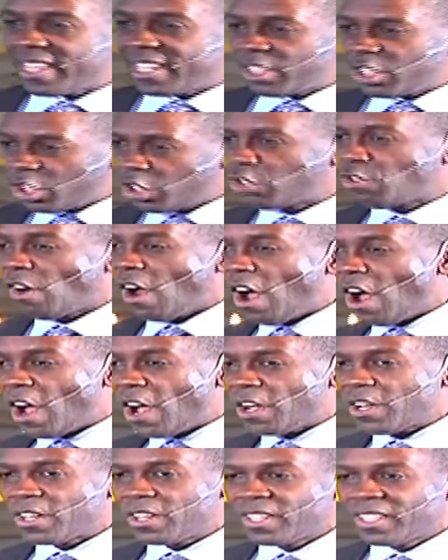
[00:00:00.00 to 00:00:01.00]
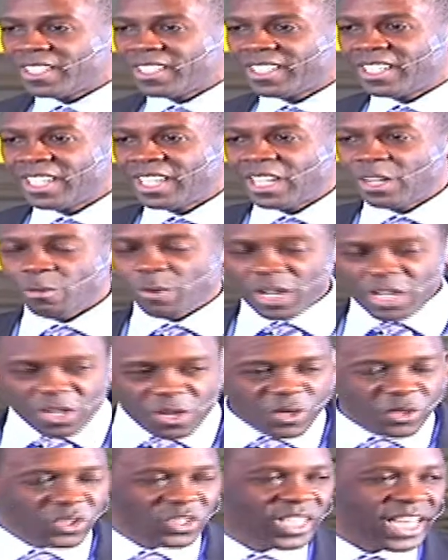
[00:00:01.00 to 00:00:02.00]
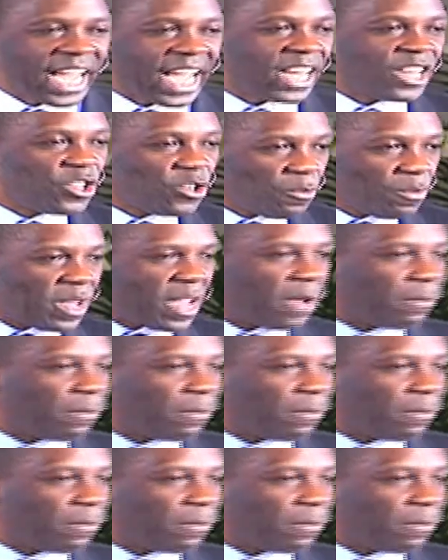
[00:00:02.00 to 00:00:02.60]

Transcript: is strong, when you stand, you'll be